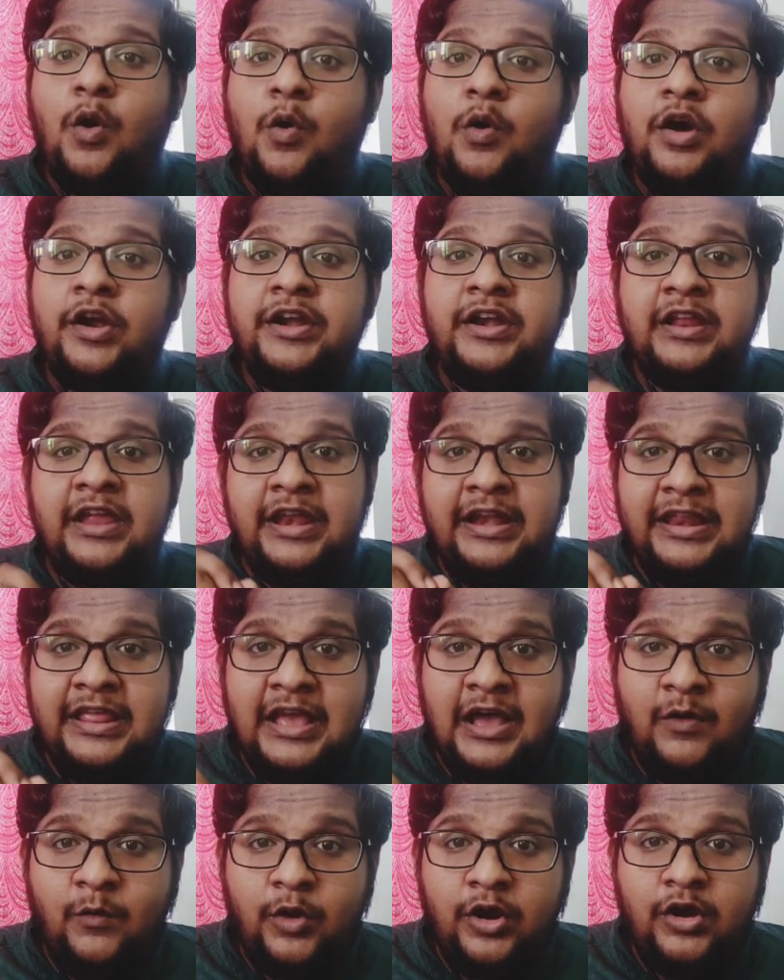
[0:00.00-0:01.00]

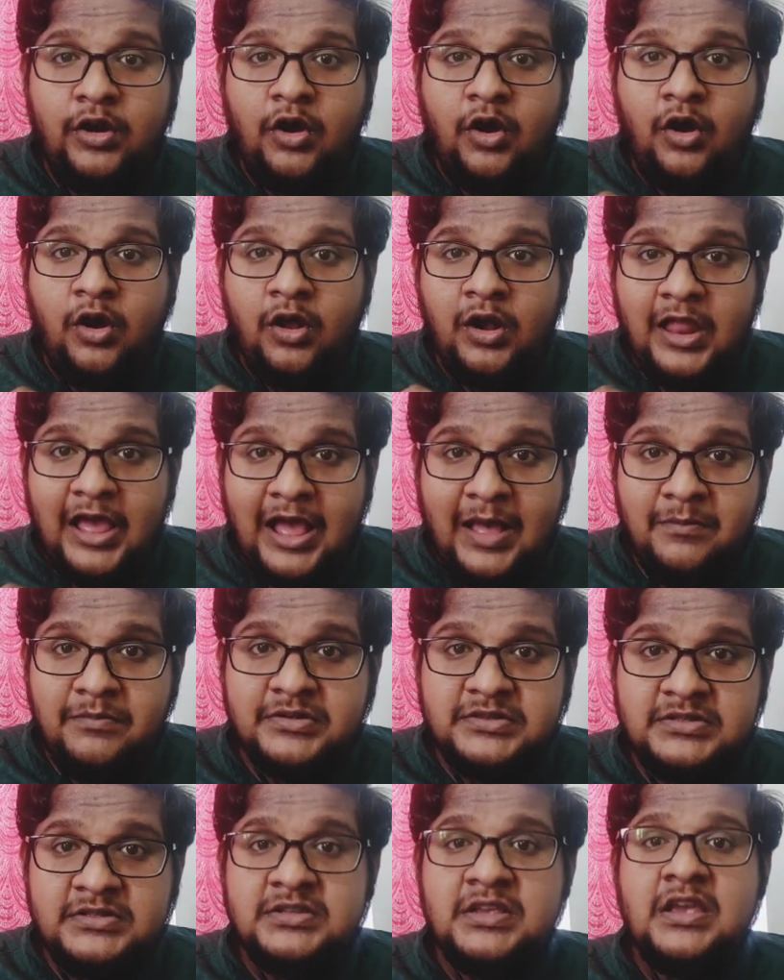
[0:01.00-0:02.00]
avoid all
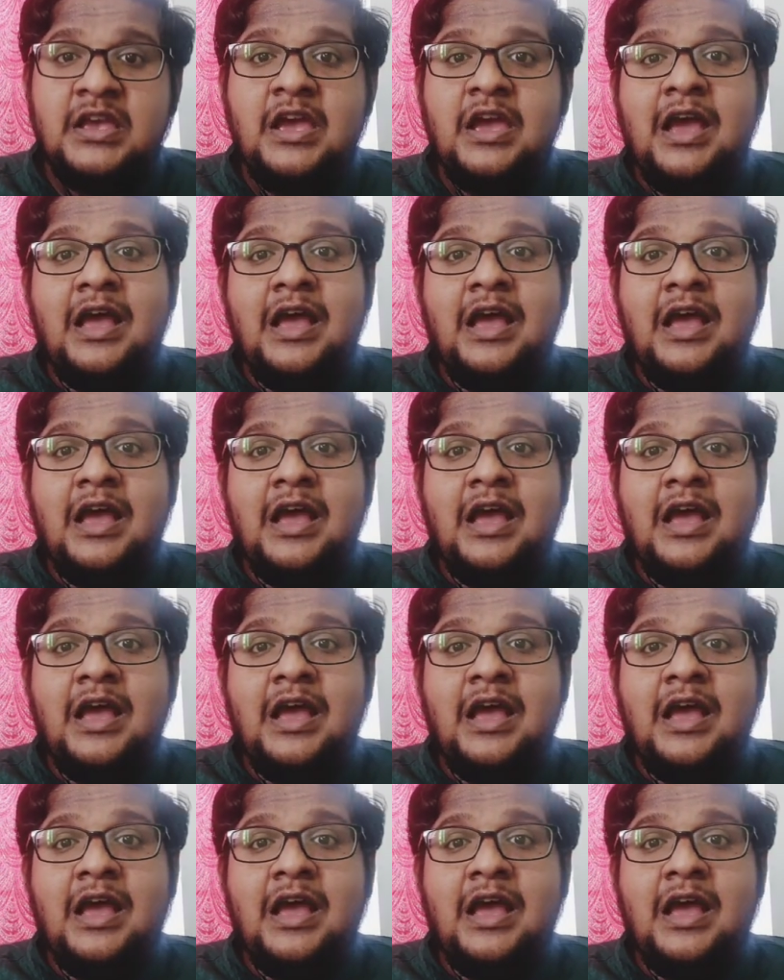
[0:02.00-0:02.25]
habits,